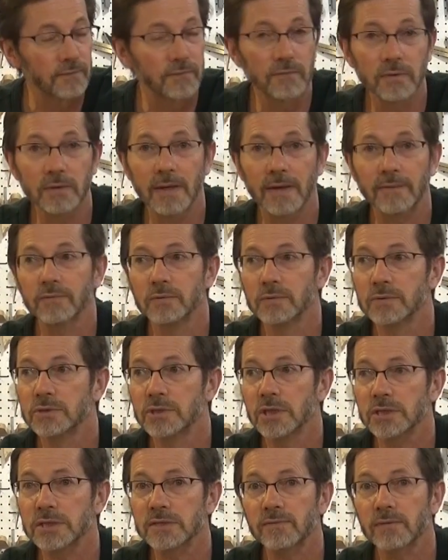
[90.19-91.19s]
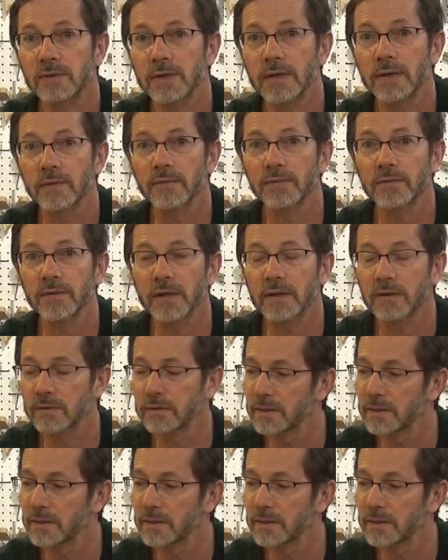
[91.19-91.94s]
You'd have to adjust for how thick